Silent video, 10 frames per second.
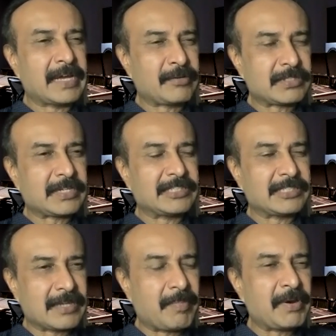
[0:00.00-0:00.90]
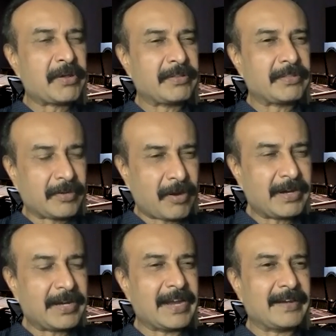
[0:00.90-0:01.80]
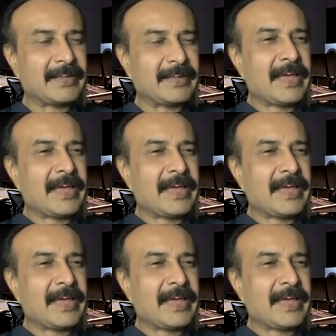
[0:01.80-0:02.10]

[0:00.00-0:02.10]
Agrostar just doubled down on the content